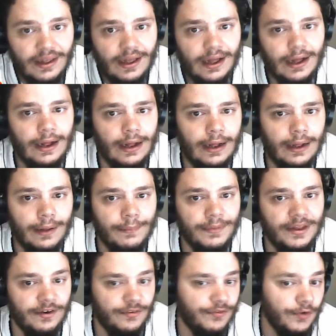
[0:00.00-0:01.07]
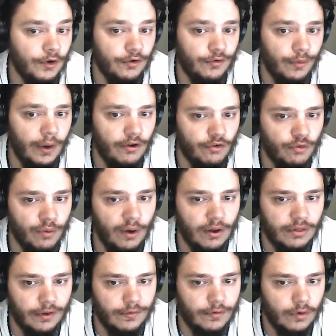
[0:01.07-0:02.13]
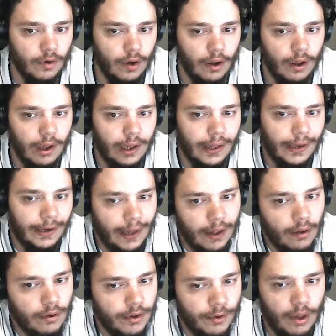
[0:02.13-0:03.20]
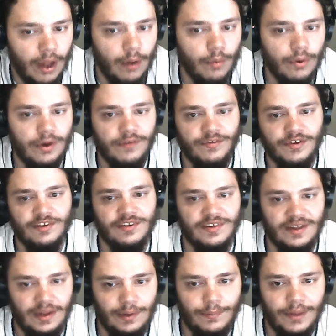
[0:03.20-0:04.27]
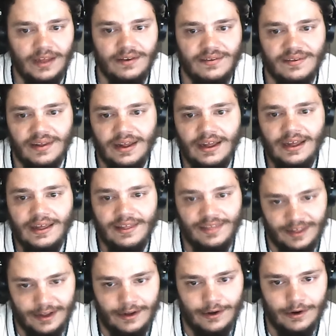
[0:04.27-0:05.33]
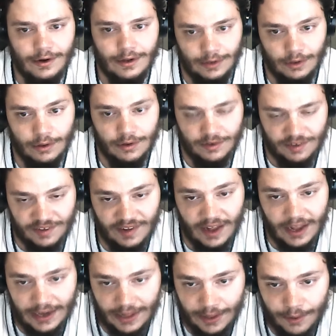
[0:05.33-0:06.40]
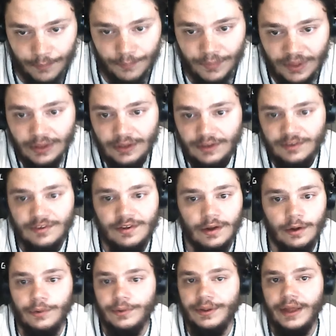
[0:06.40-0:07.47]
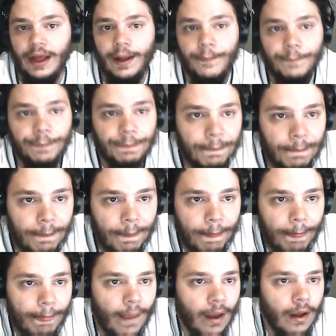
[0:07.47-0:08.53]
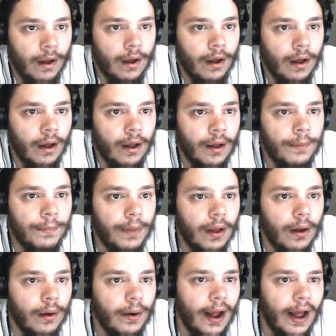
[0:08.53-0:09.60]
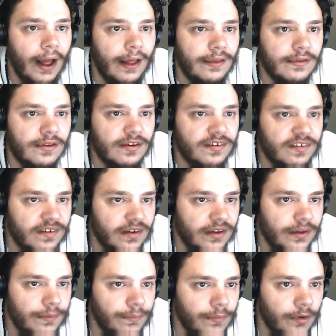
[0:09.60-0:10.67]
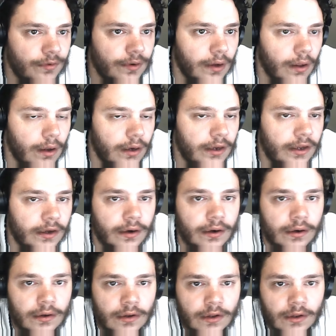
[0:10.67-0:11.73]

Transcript: in the first round, 12th overall, and now you got one of his teammates there alongside him. So, yeah. All right, let's see. Moving on here.